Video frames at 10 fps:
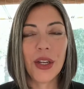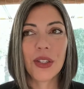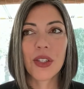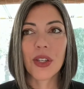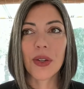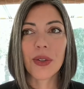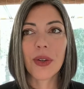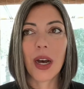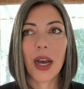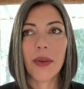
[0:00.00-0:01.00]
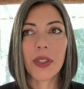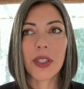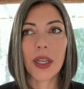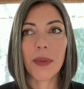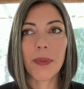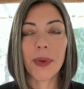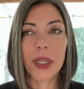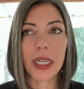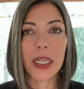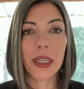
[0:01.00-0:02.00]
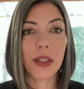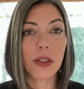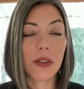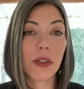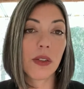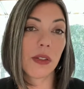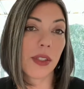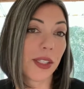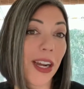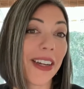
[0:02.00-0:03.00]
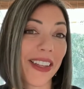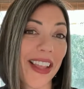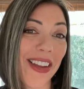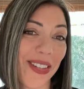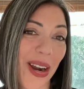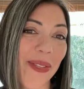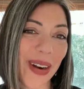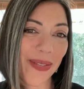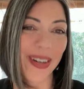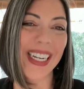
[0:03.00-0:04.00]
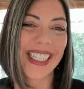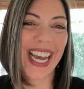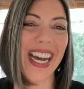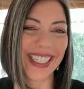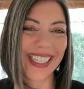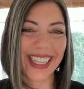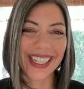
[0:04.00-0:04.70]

So I was pretty stuck in that job, right? Pretty attached to